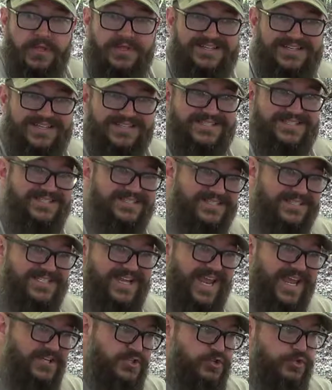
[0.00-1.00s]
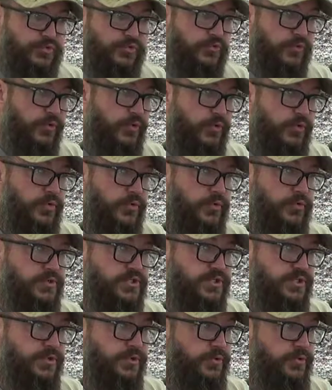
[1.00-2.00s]
Does it stay true
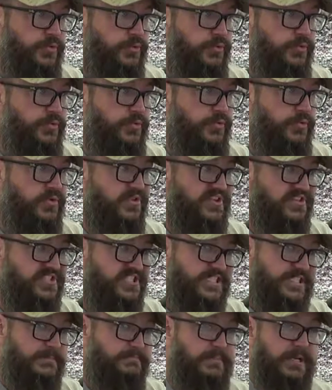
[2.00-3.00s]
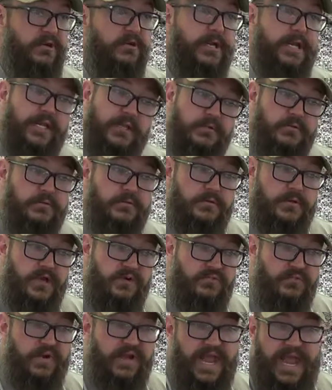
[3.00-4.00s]
to the spirit
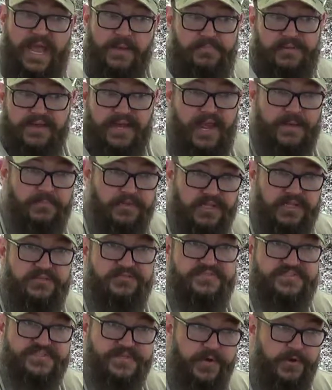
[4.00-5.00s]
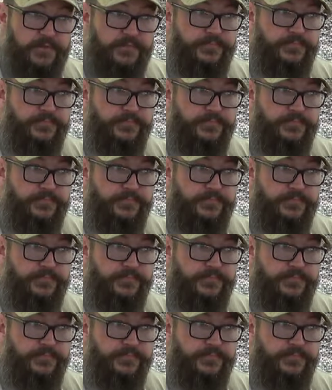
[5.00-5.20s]
of what happened? I believe so.